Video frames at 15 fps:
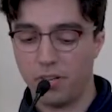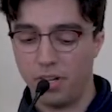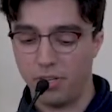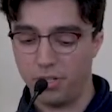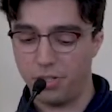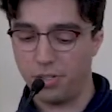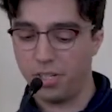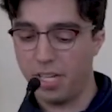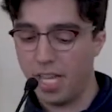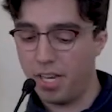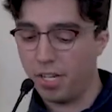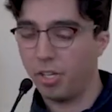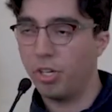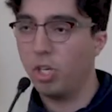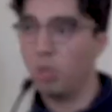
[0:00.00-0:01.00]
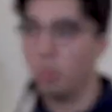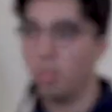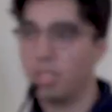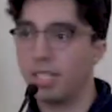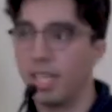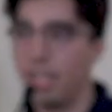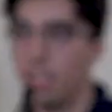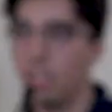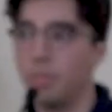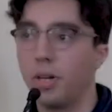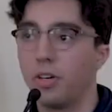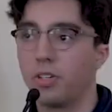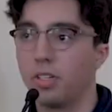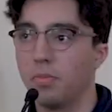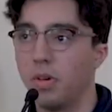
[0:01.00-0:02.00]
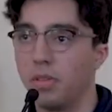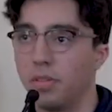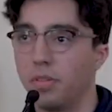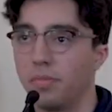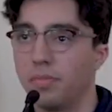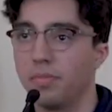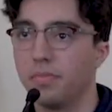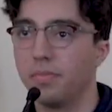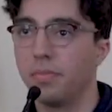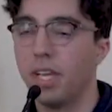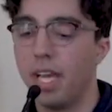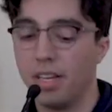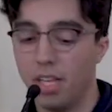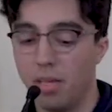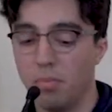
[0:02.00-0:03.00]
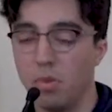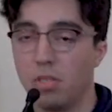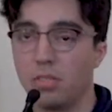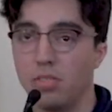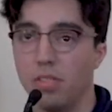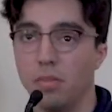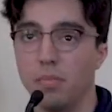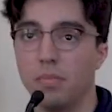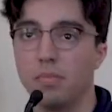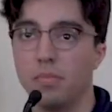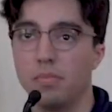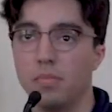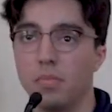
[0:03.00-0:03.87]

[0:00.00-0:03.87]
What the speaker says: father and a Cuban-Italian-American mother, and I'm Muslim.